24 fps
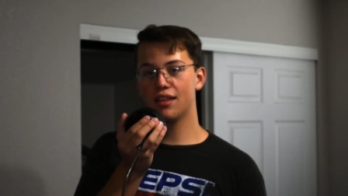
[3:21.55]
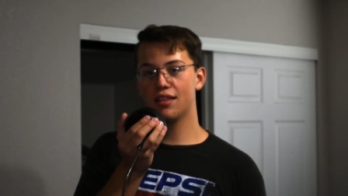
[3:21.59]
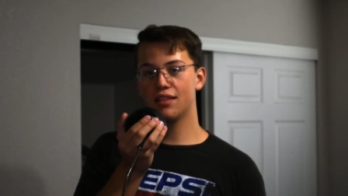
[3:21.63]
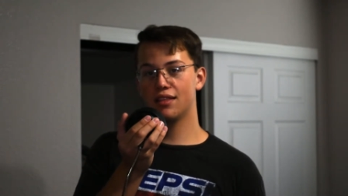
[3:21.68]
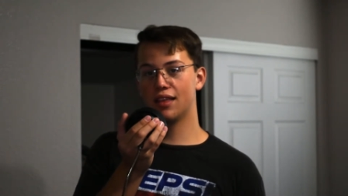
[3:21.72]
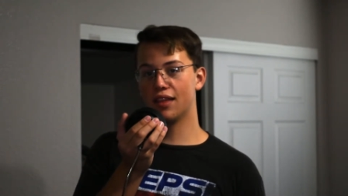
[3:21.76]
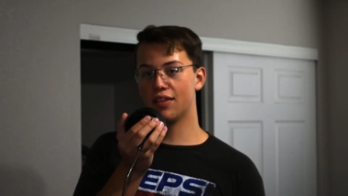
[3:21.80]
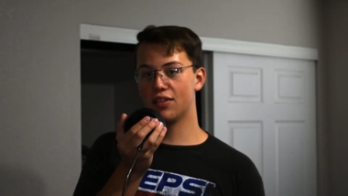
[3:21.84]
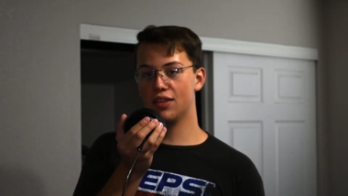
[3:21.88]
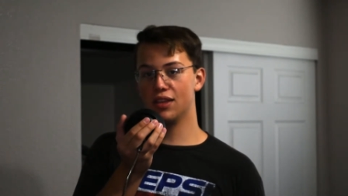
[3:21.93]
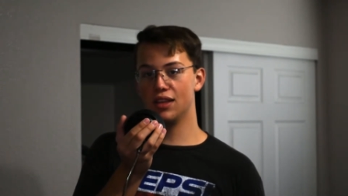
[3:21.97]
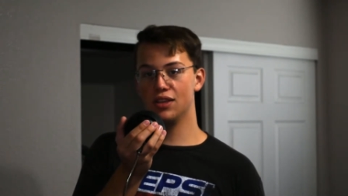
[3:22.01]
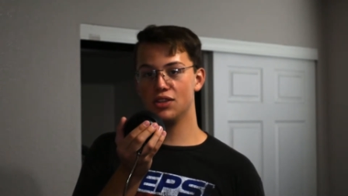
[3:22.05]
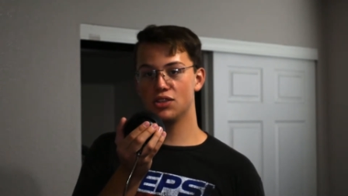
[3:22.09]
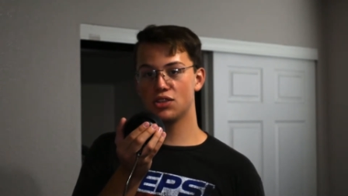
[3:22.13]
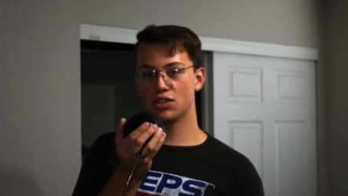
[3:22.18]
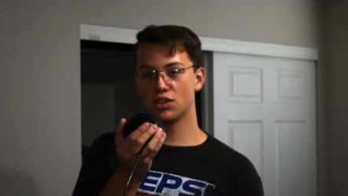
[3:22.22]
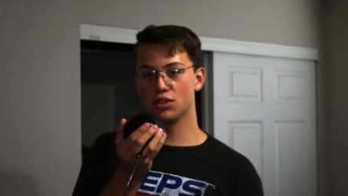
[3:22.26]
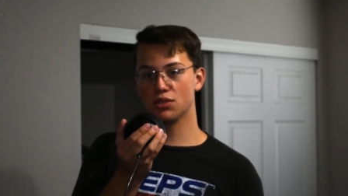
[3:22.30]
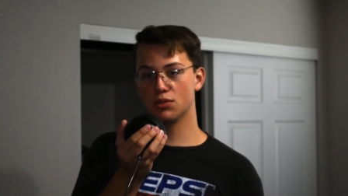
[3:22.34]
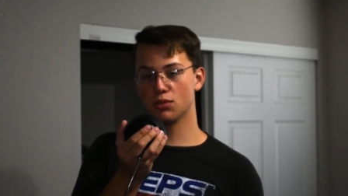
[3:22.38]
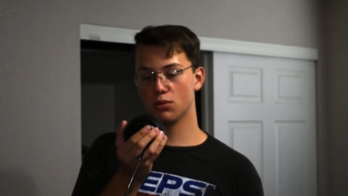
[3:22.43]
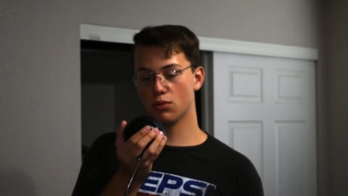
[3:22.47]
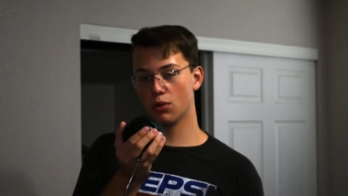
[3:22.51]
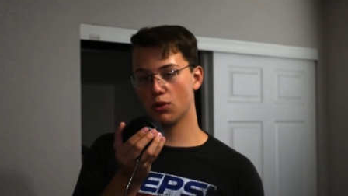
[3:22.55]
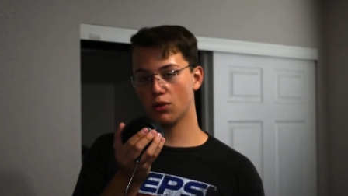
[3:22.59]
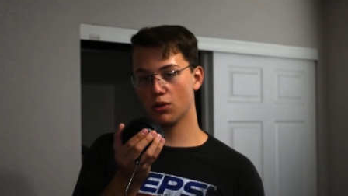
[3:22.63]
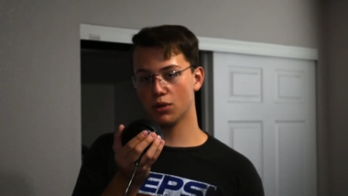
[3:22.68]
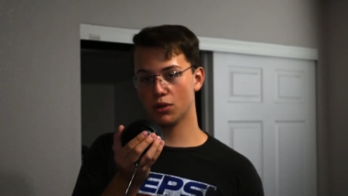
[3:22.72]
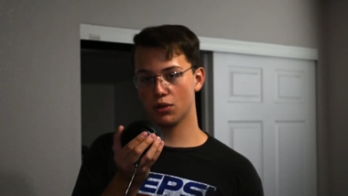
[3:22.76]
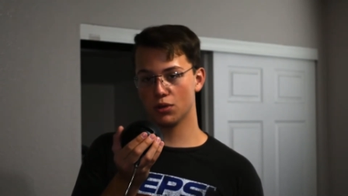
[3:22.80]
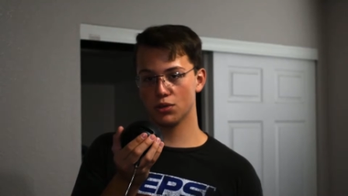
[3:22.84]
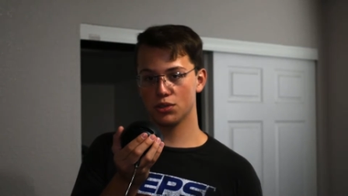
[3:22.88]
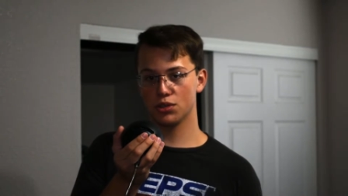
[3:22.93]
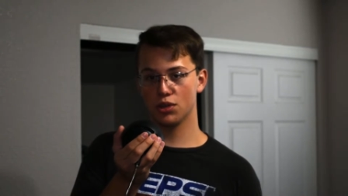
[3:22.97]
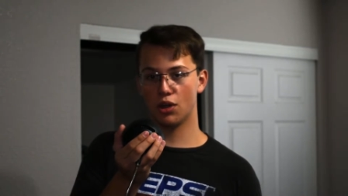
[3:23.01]
that these
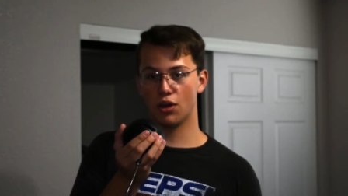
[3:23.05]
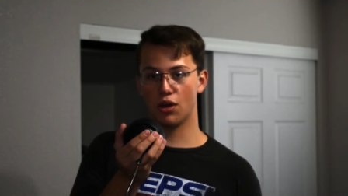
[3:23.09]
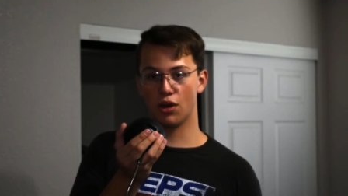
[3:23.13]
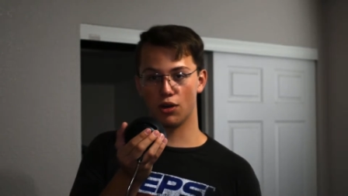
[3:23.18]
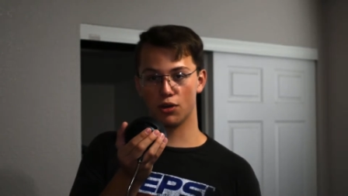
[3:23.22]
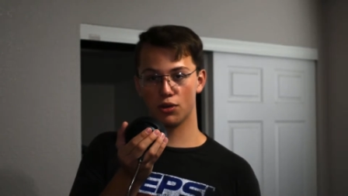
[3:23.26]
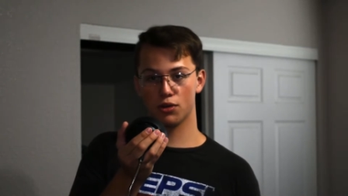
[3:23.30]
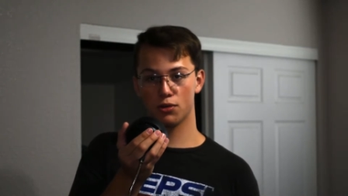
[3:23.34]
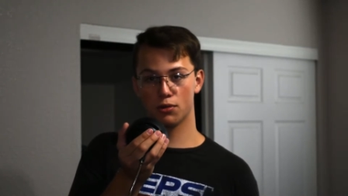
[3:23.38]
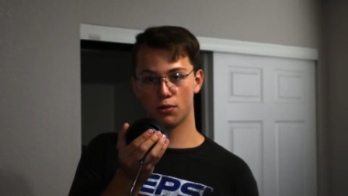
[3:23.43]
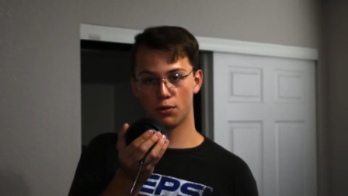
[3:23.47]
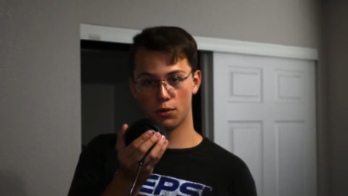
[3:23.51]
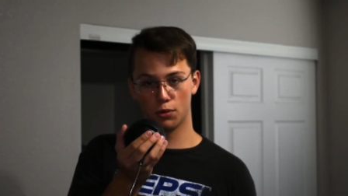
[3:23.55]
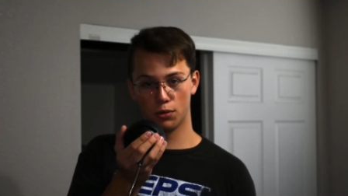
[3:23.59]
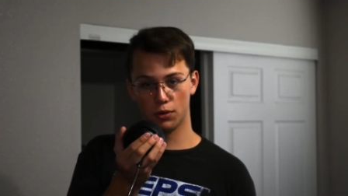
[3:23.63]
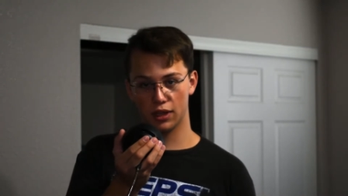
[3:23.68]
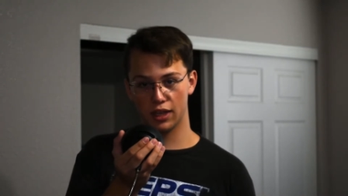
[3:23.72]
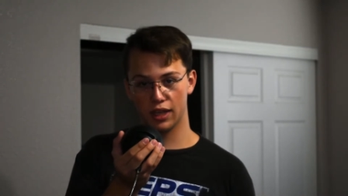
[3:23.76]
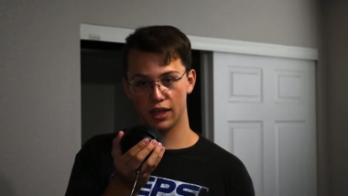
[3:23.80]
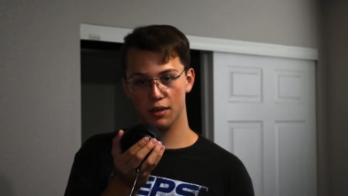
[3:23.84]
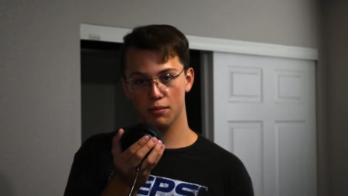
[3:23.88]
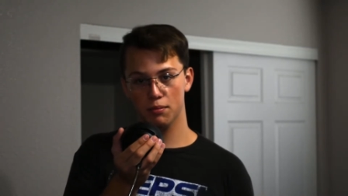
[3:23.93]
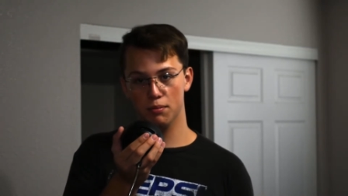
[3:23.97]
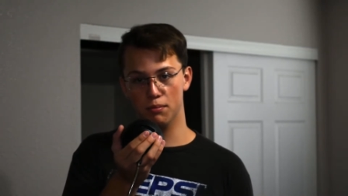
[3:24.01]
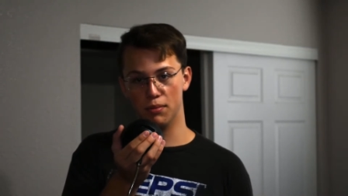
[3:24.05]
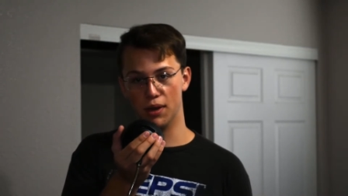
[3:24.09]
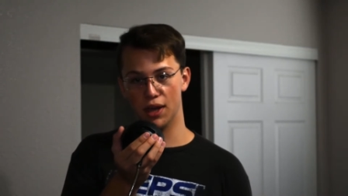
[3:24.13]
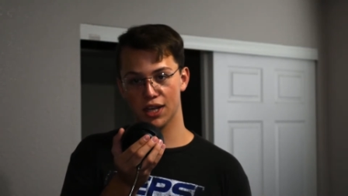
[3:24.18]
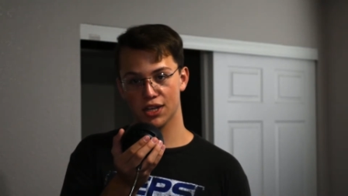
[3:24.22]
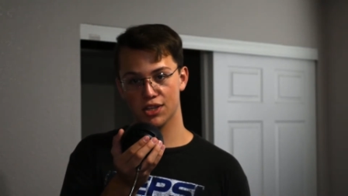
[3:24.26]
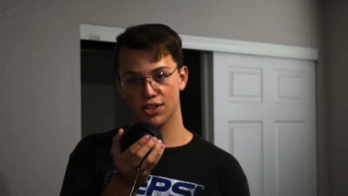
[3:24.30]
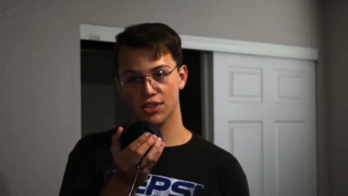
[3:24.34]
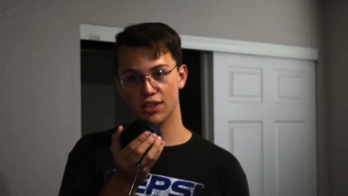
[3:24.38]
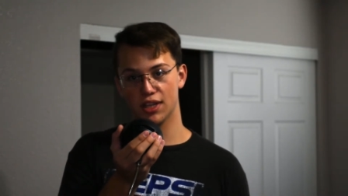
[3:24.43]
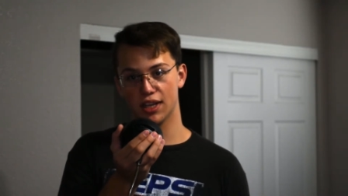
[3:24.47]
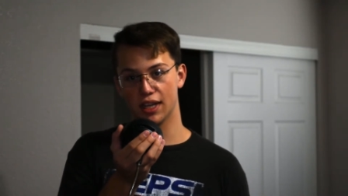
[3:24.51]
controllers are truly
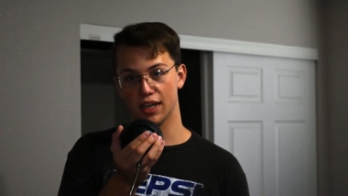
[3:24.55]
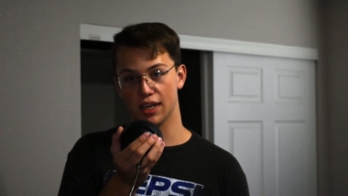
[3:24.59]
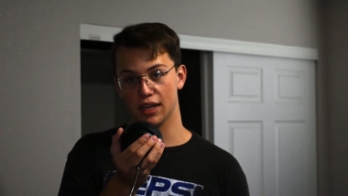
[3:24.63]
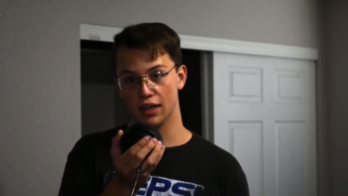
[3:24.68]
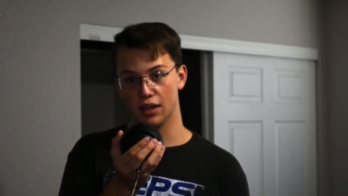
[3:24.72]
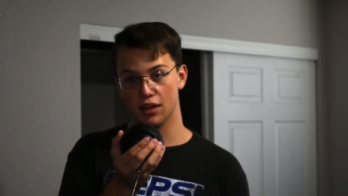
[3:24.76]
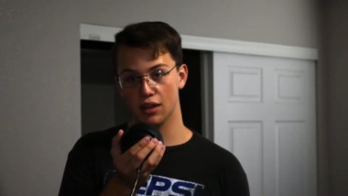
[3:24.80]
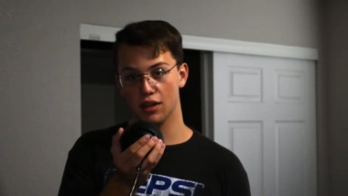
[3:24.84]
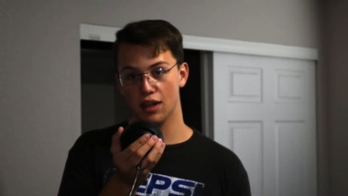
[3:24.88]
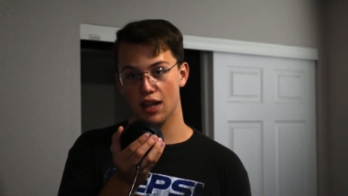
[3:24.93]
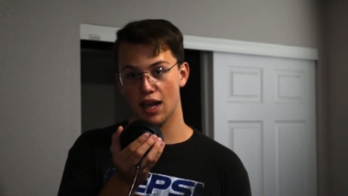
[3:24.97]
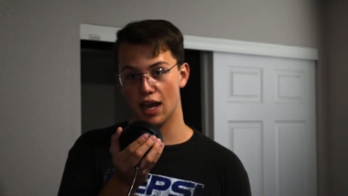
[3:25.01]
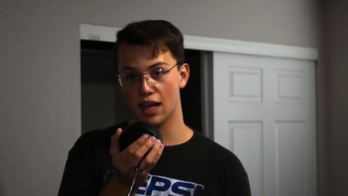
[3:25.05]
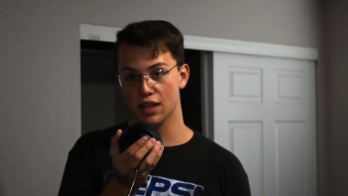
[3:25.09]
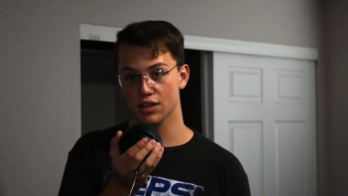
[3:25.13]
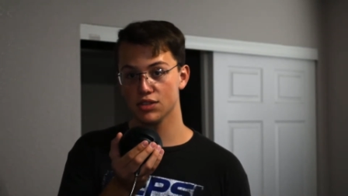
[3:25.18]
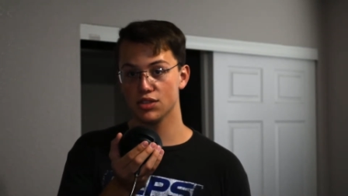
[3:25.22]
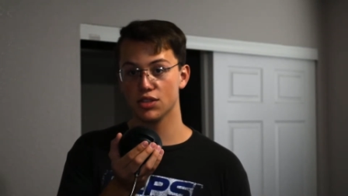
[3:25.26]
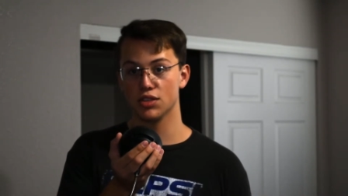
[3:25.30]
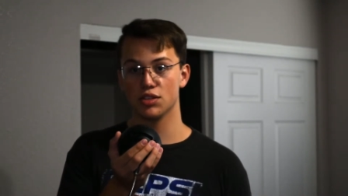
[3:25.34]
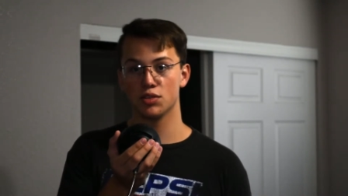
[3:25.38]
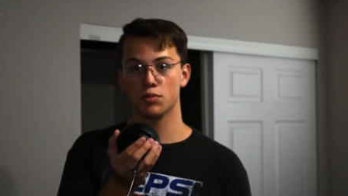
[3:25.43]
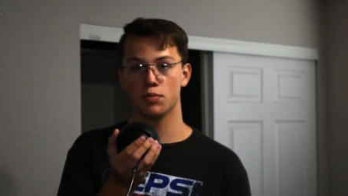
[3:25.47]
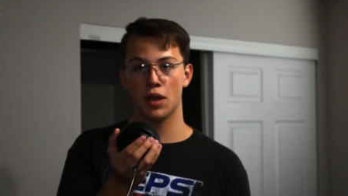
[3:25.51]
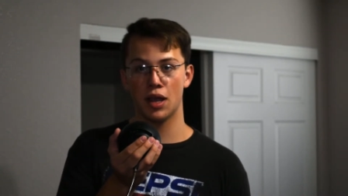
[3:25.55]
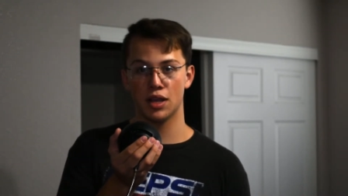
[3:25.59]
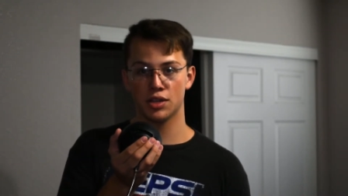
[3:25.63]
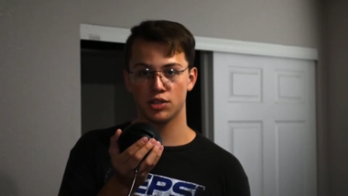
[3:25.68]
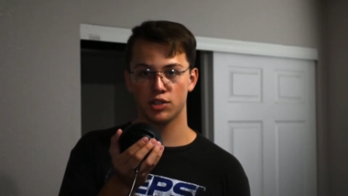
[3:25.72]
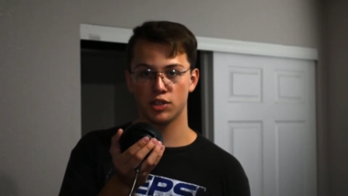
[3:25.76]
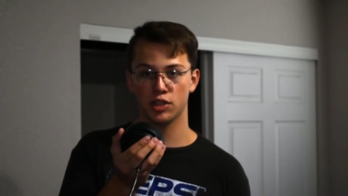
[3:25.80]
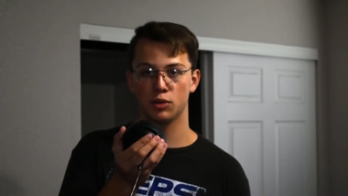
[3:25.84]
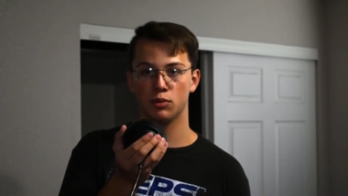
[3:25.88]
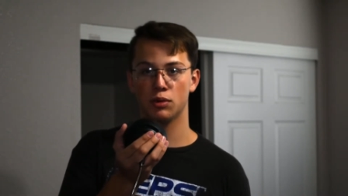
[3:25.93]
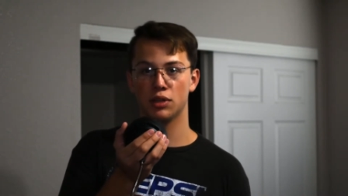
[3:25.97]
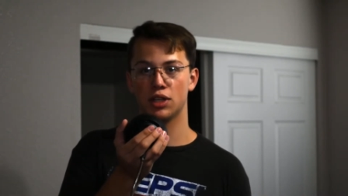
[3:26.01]
best in class,
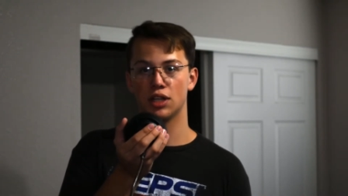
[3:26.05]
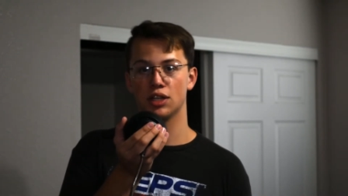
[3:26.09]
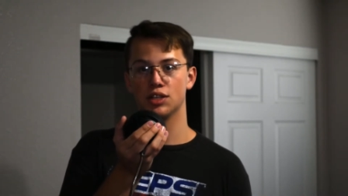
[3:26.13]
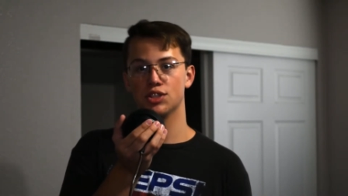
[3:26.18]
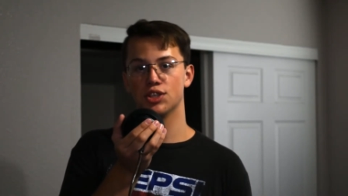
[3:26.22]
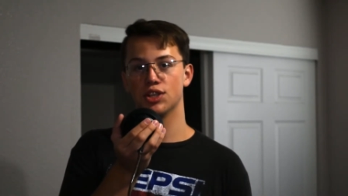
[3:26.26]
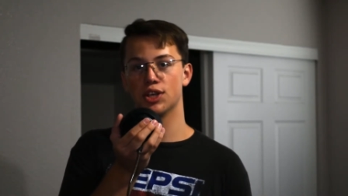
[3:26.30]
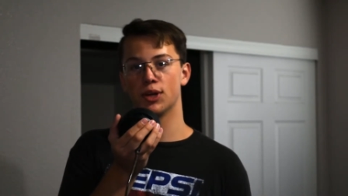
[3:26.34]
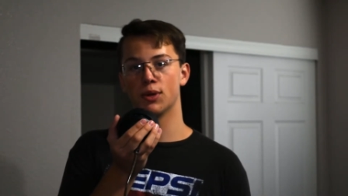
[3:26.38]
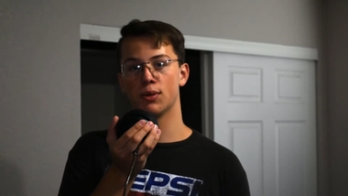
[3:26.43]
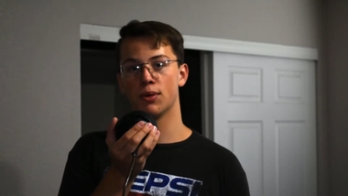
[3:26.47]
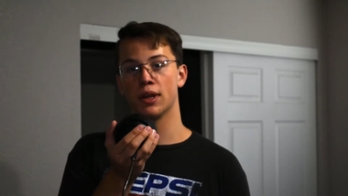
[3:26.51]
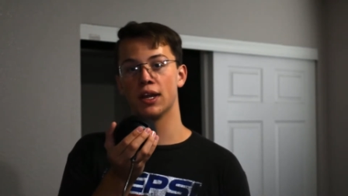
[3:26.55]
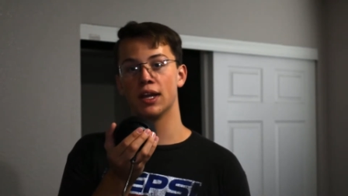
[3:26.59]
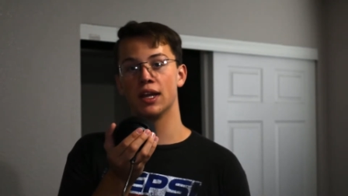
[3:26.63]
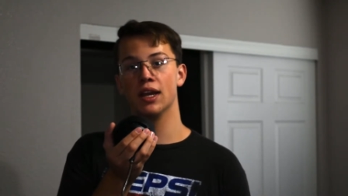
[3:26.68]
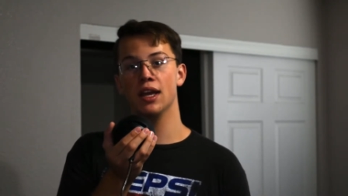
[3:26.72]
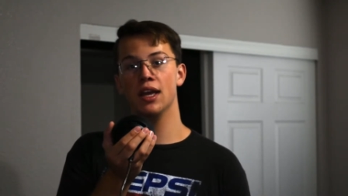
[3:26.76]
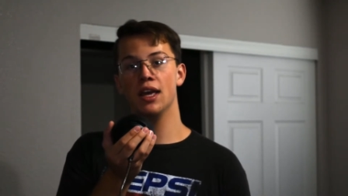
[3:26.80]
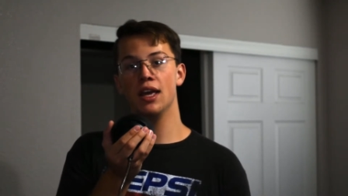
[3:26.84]
especially when considering